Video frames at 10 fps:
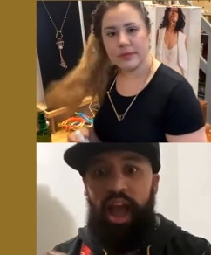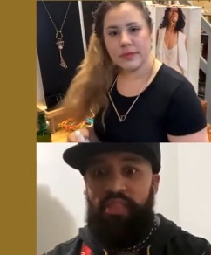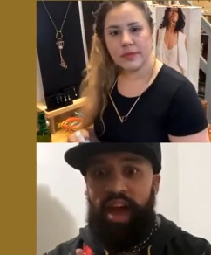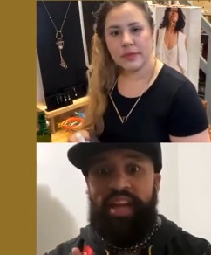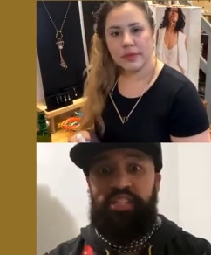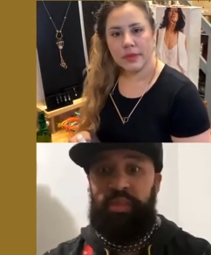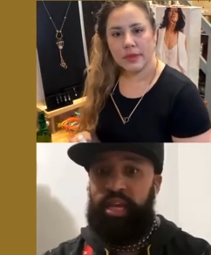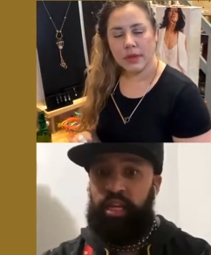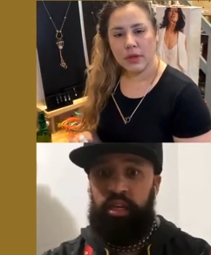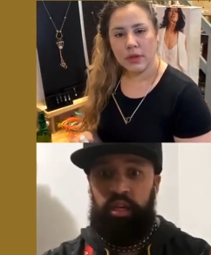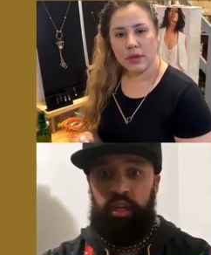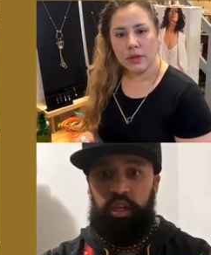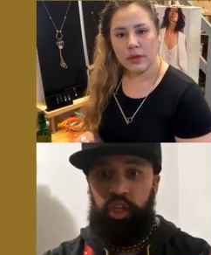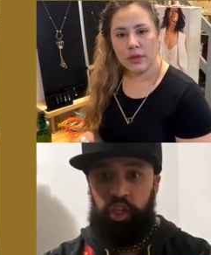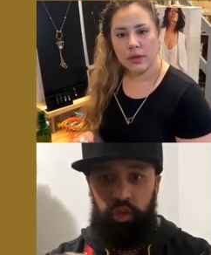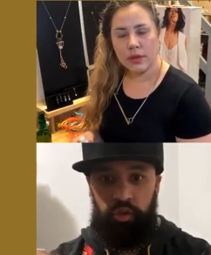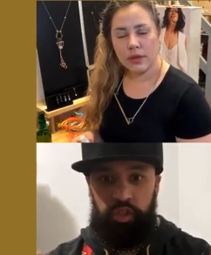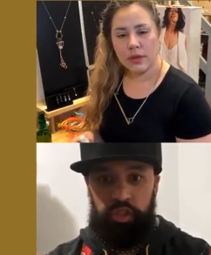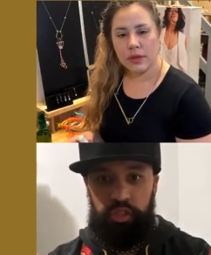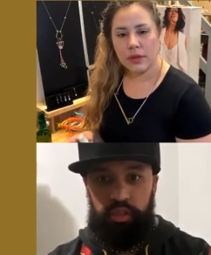Speaker 1: has been huge
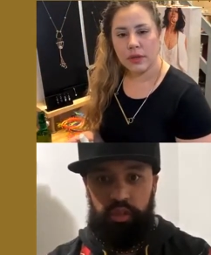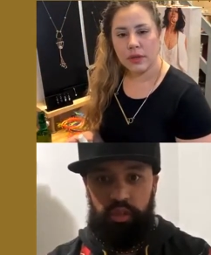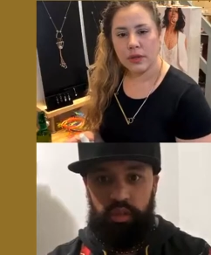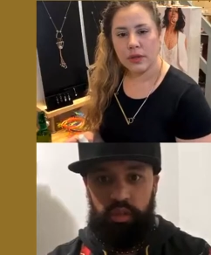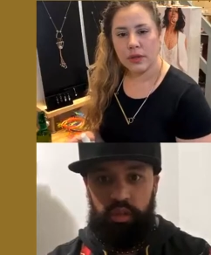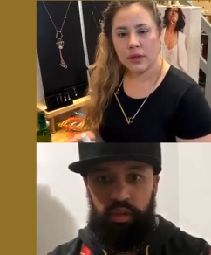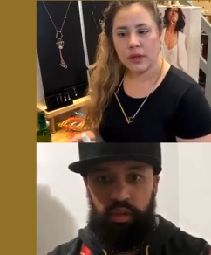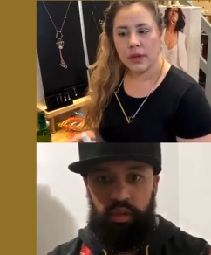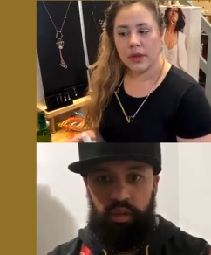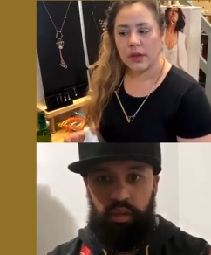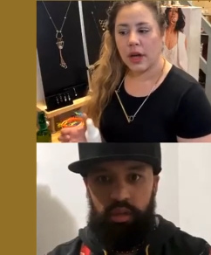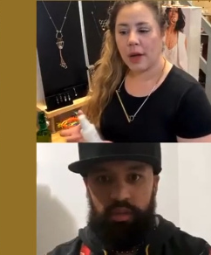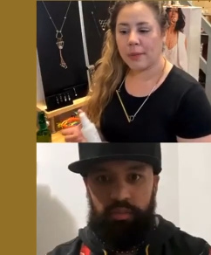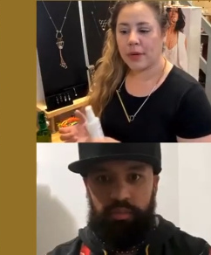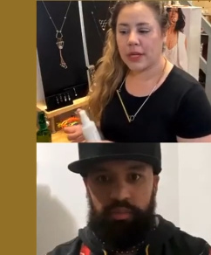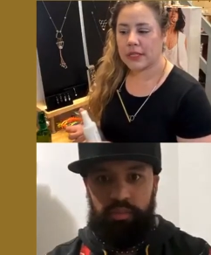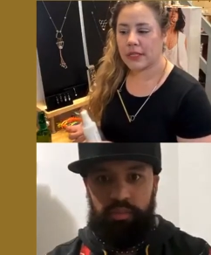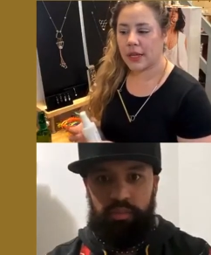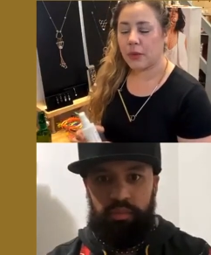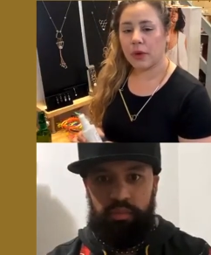
Speaker 2: Upper East Side.
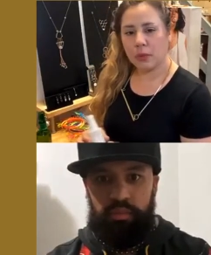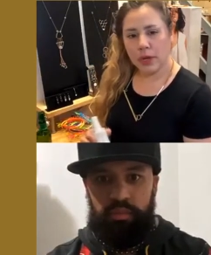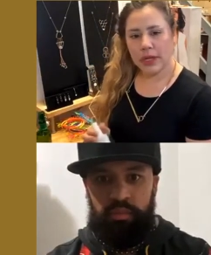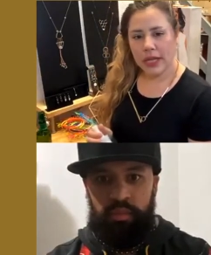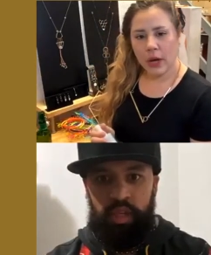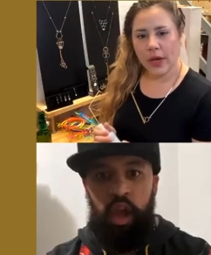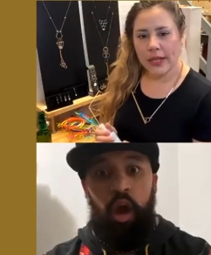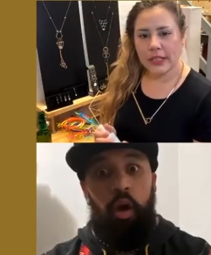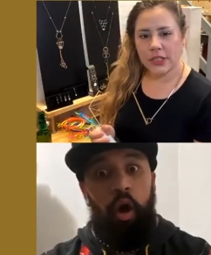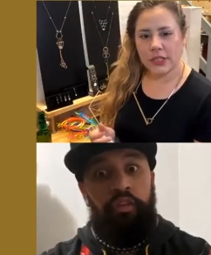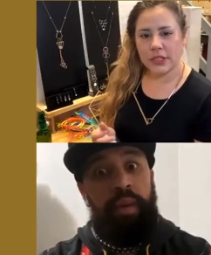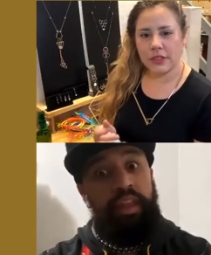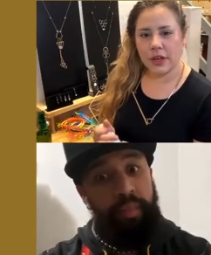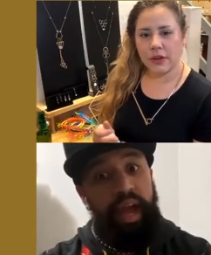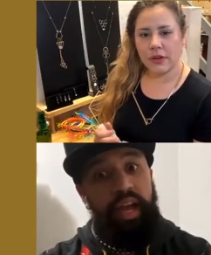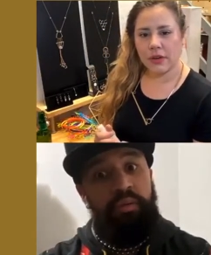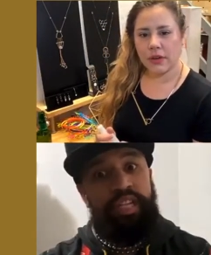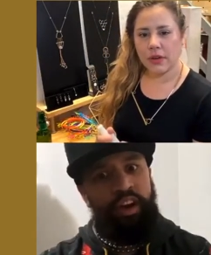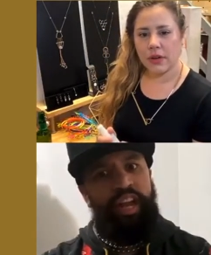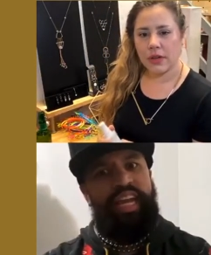Really? Okay, that's over by the Met.
Speaker 1: It was like on
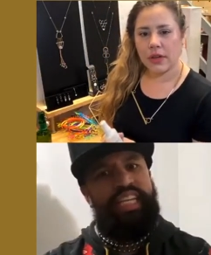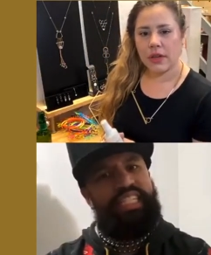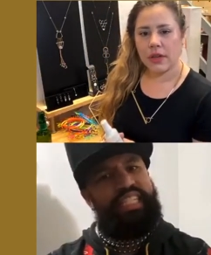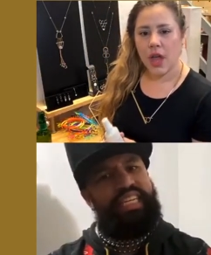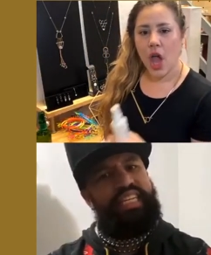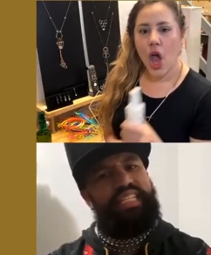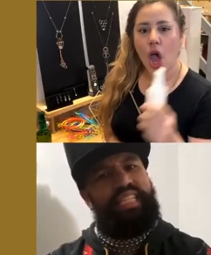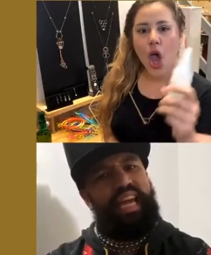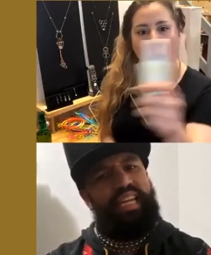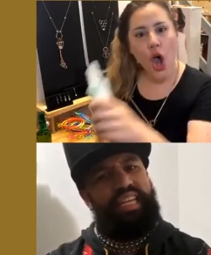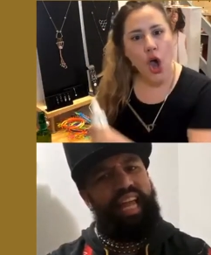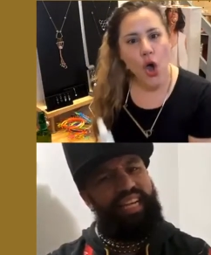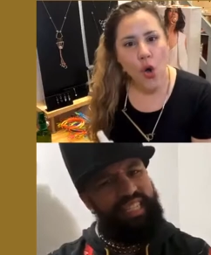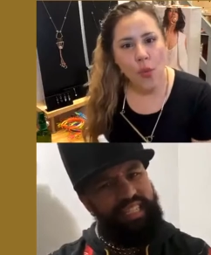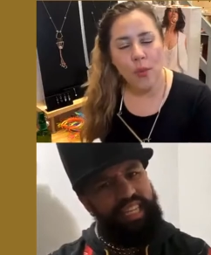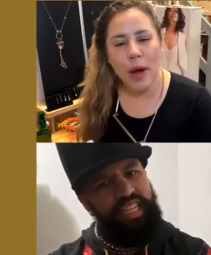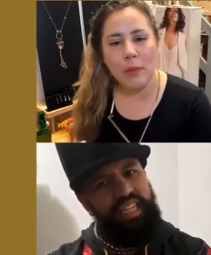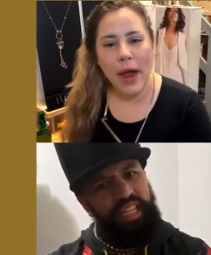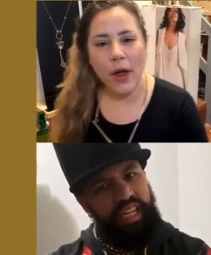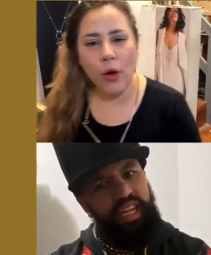86th and Lexington.
Speaker 2: My
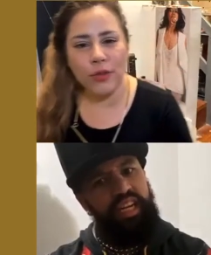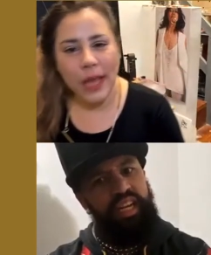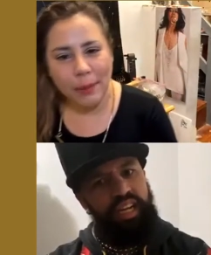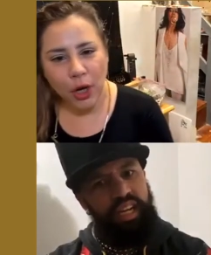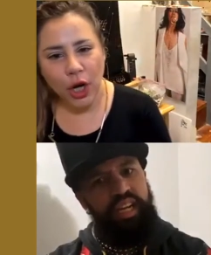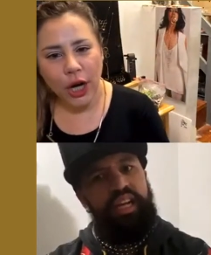old neighborhood, because I